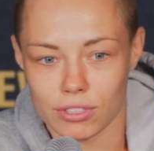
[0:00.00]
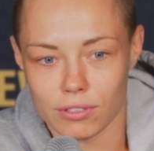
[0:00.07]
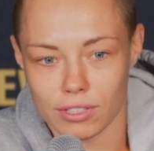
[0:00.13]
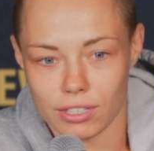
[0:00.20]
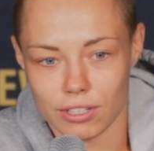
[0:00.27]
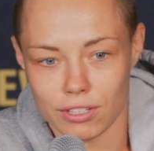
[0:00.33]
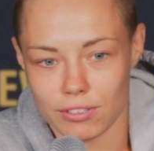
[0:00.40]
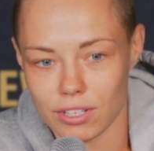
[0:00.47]

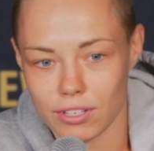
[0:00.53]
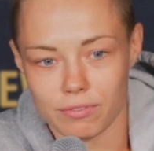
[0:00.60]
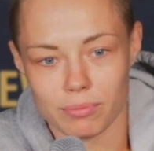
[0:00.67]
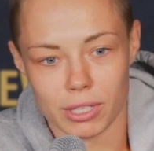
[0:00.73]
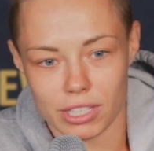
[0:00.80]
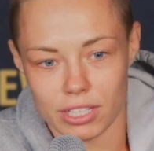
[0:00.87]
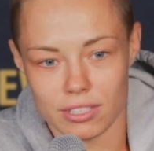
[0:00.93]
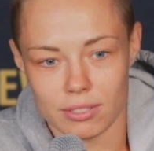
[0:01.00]
Joanna herself
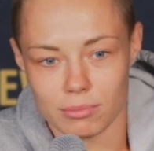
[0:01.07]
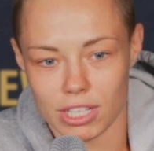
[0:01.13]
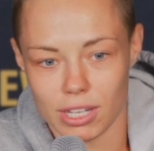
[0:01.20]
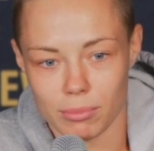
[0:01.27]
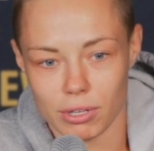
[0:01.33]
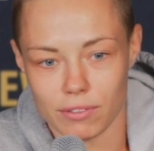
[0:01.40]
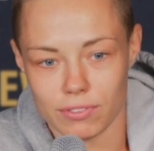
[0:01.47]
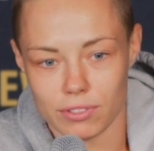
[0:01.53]
might need some
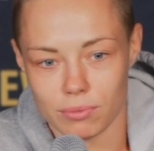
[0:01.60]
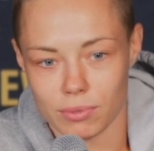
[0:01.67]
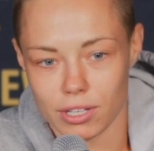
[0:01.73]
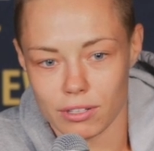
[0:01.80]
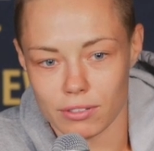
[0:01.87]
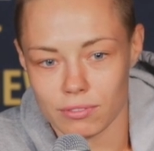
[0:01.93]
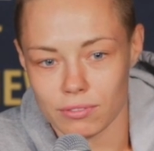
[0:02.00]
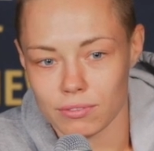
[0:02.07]
time off as
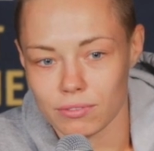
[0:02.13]
well.